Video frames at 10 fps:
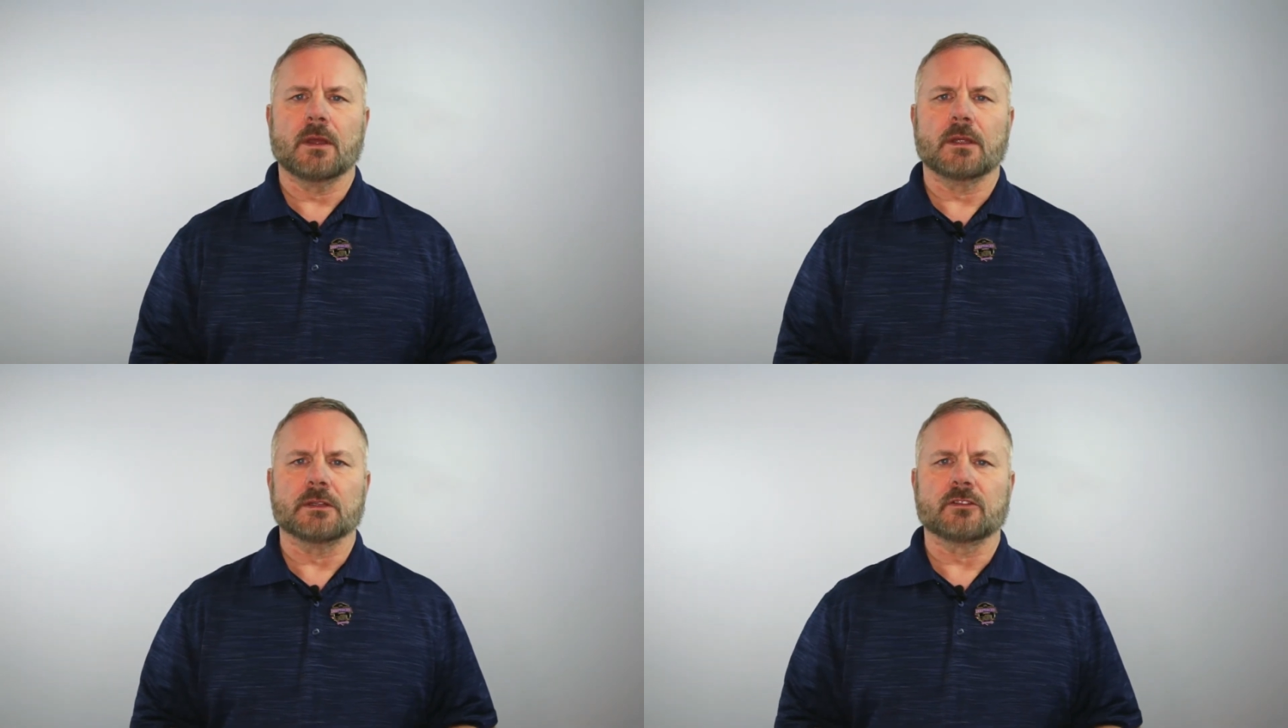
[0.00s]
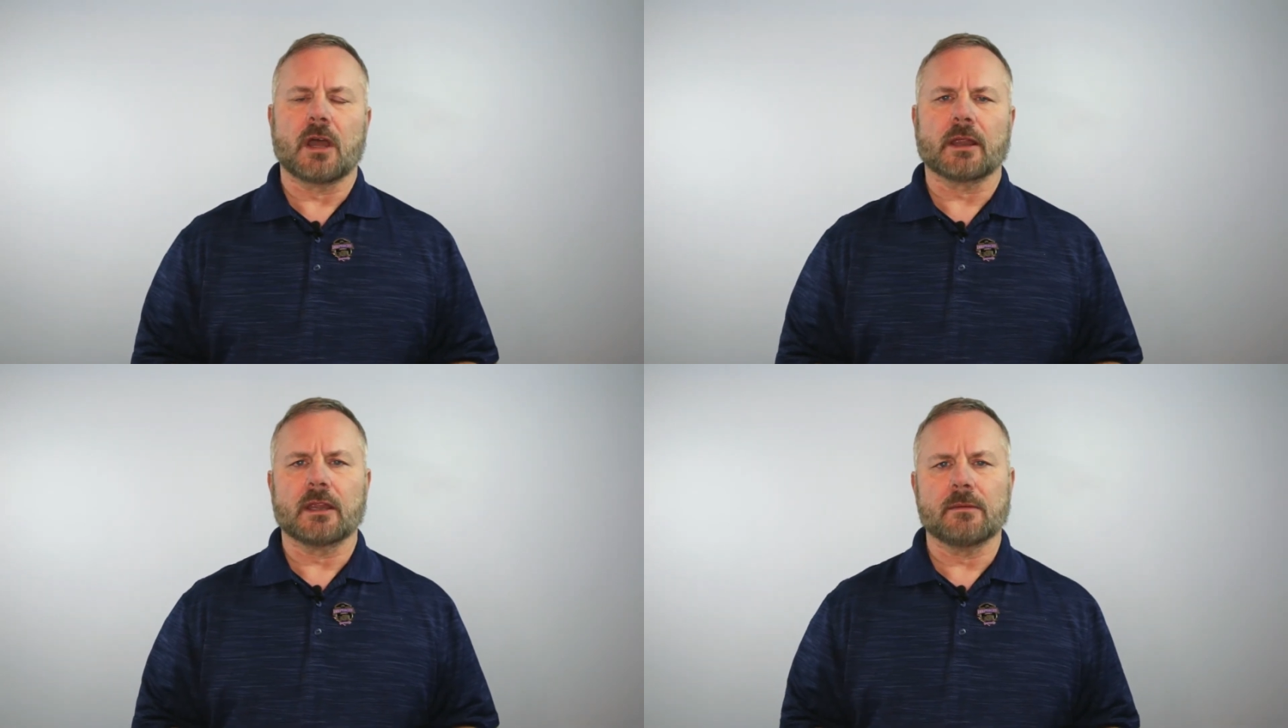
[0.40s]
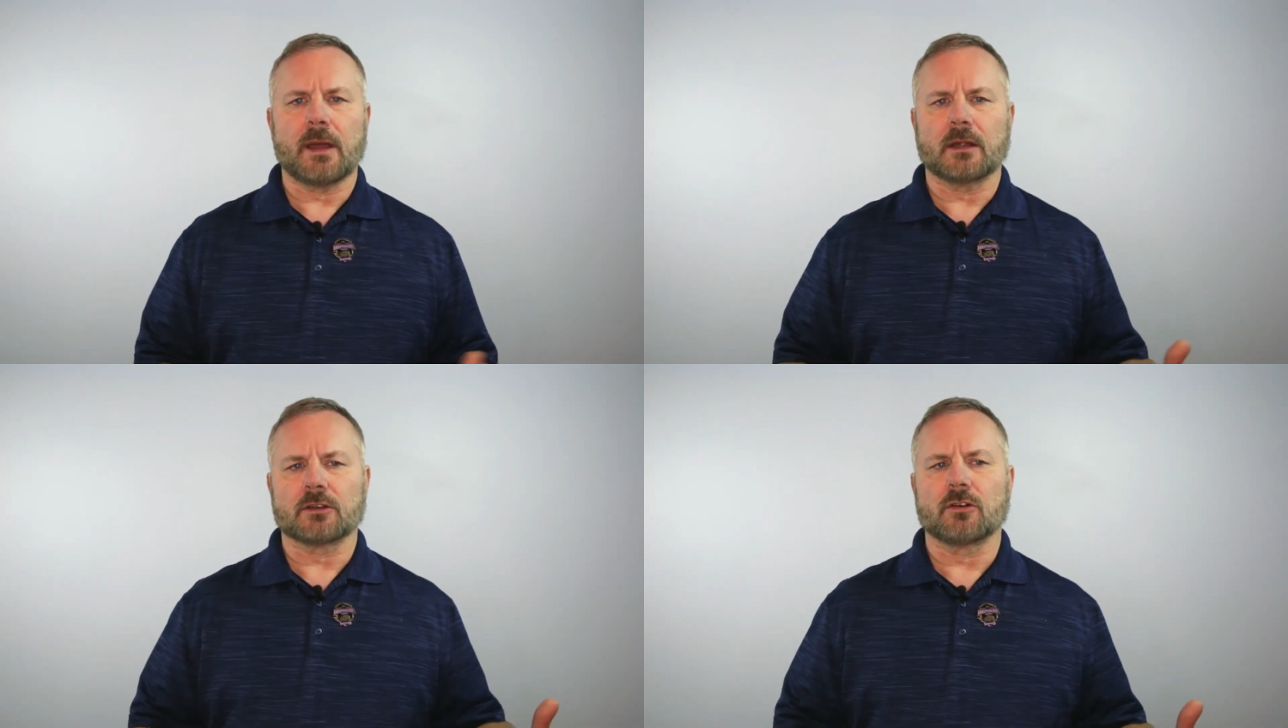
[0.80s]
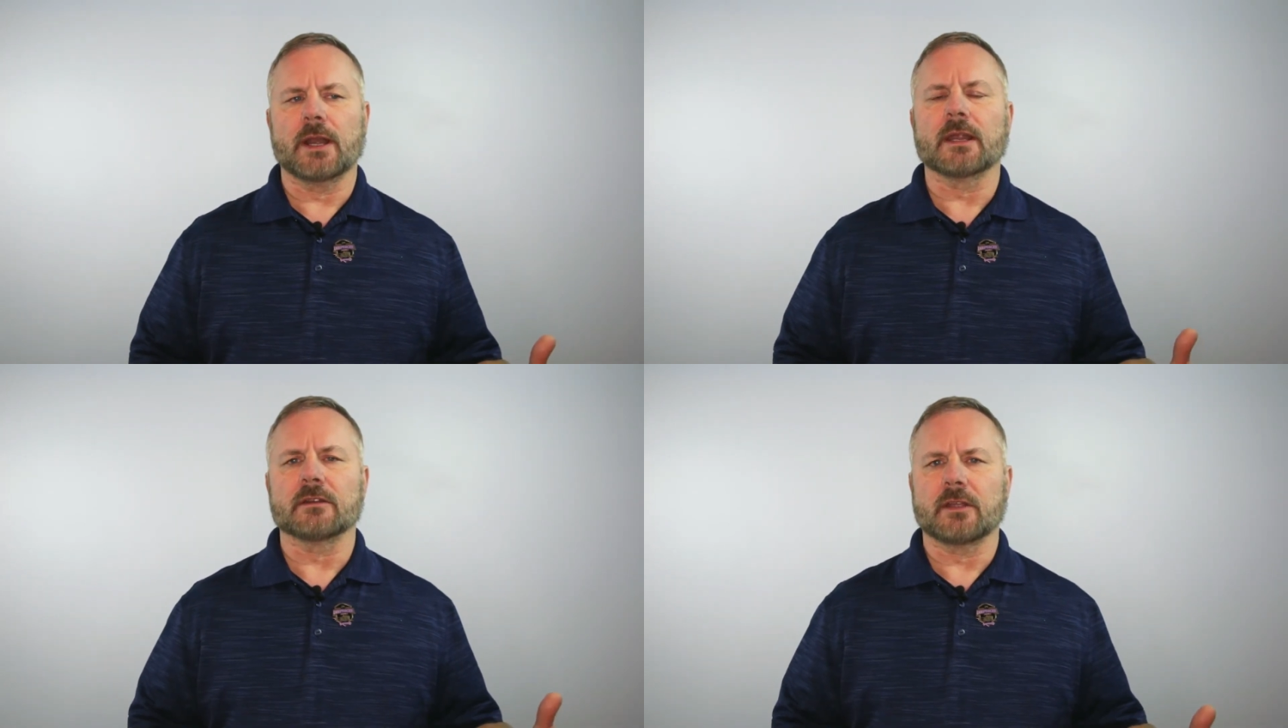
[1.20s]
is talking about
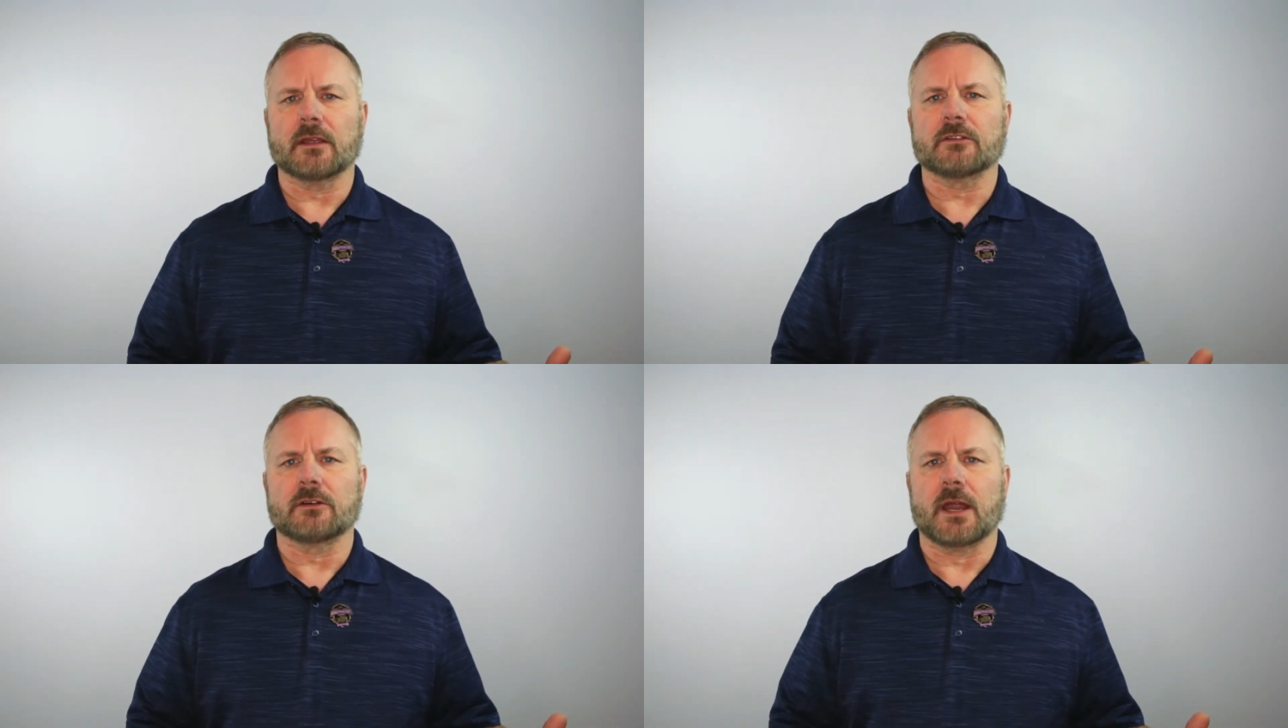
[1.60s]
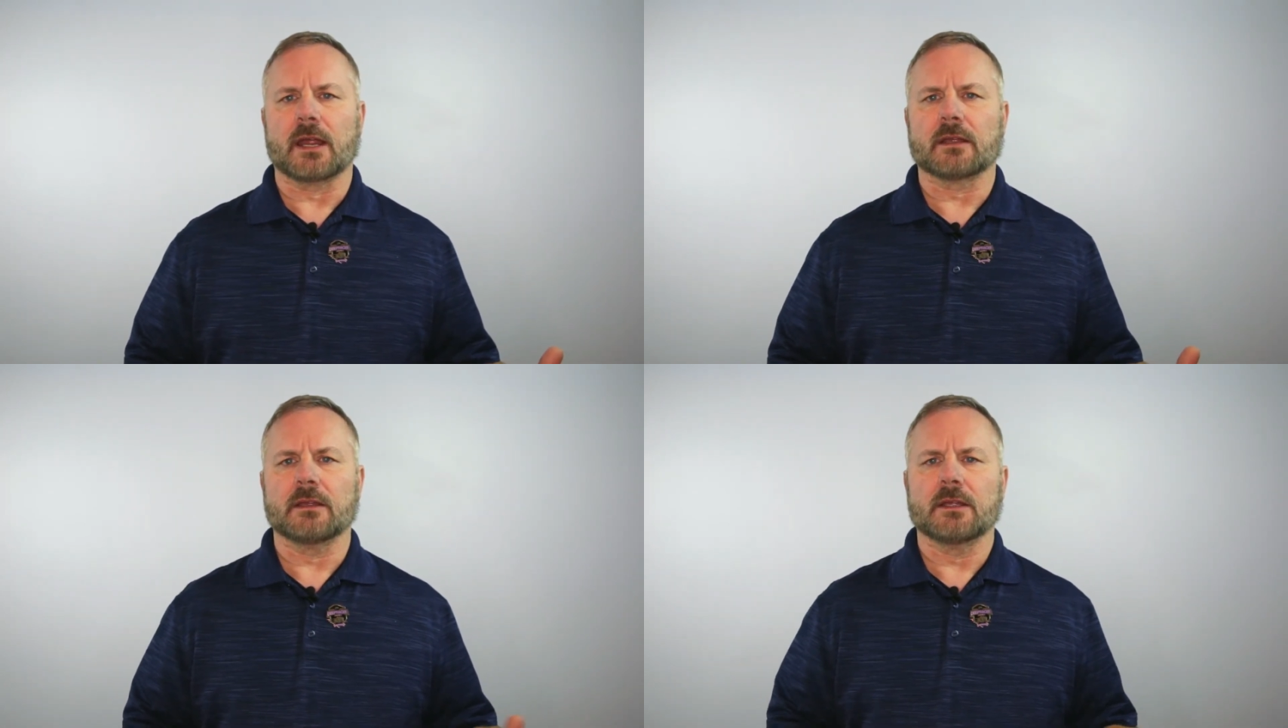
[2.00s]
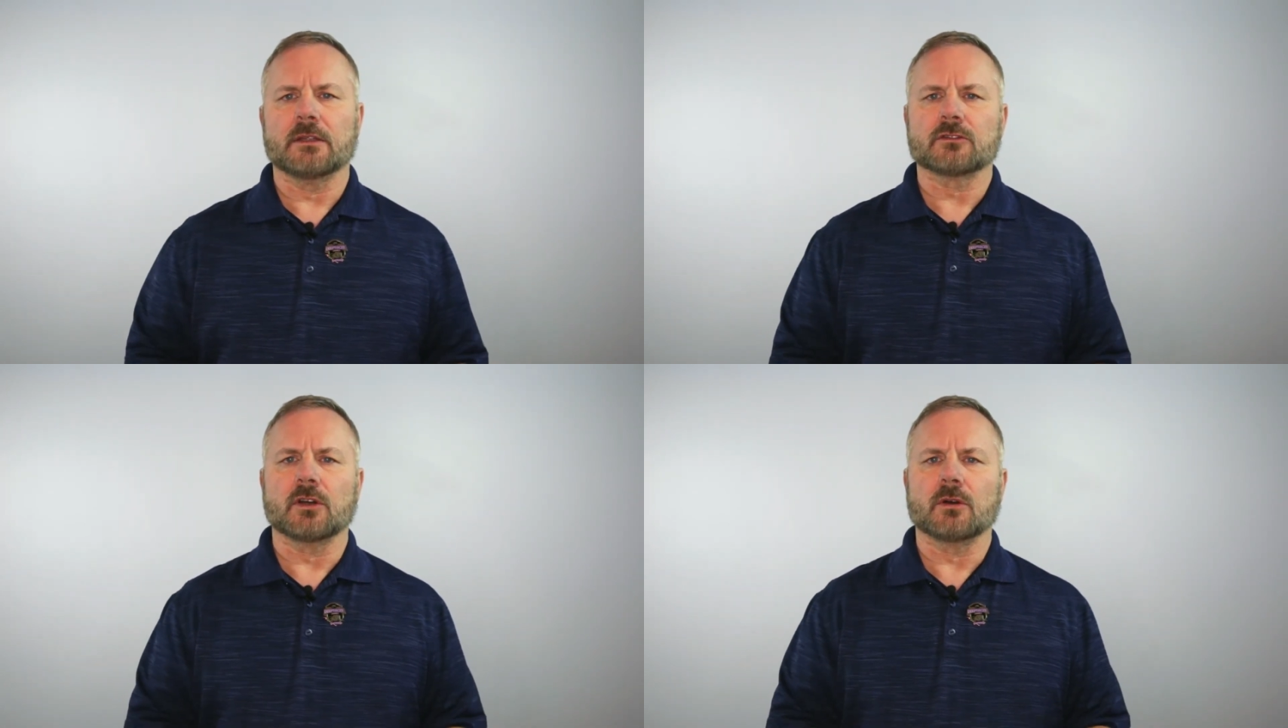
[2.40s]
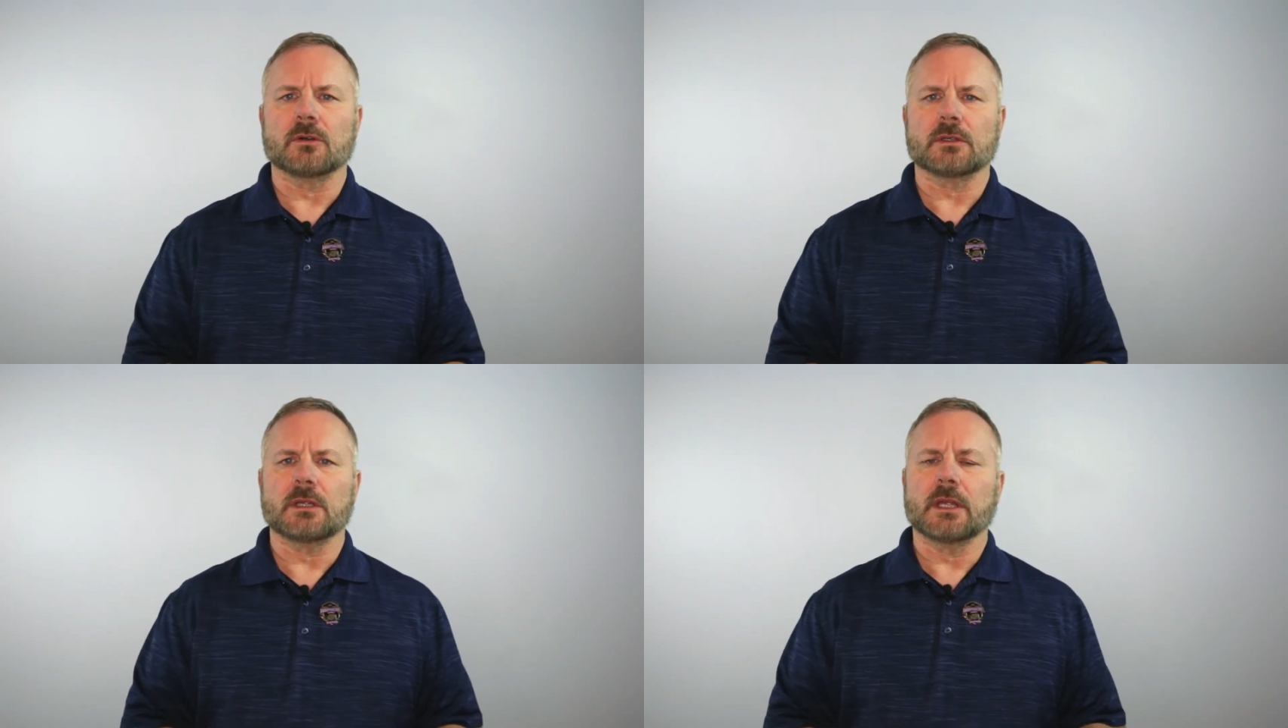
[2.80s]
creating a test track.
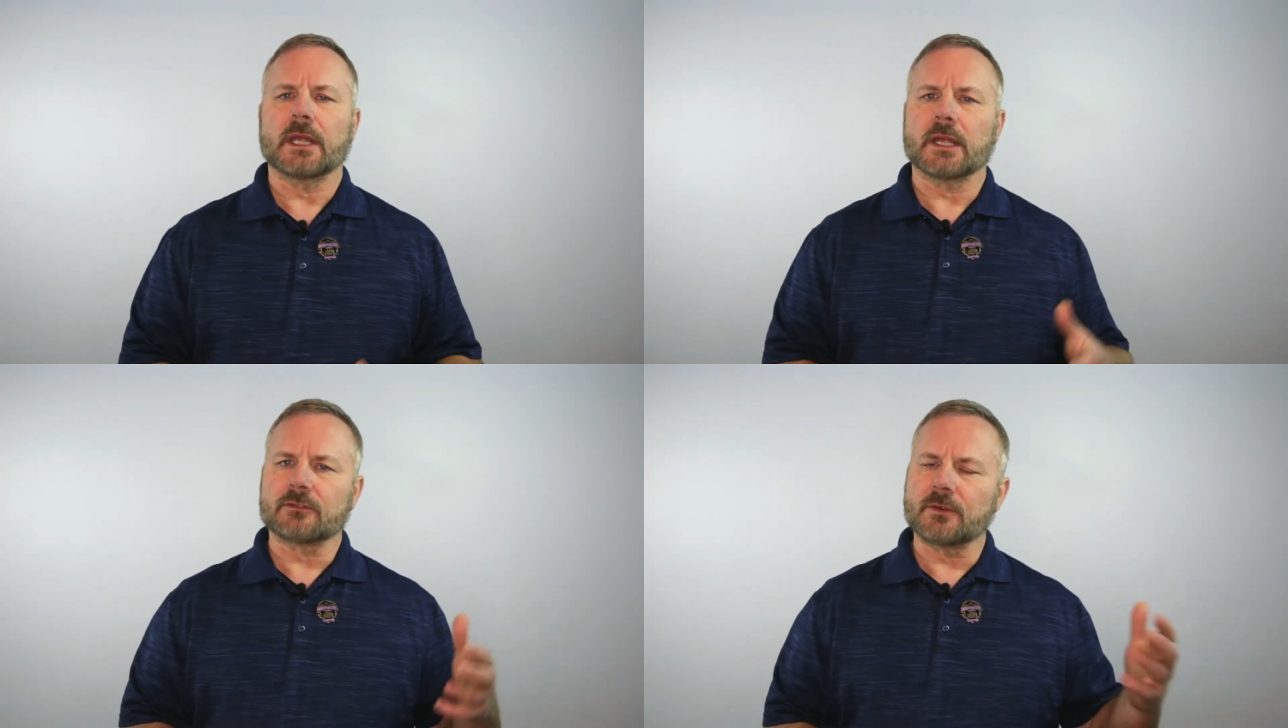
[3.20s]
So it's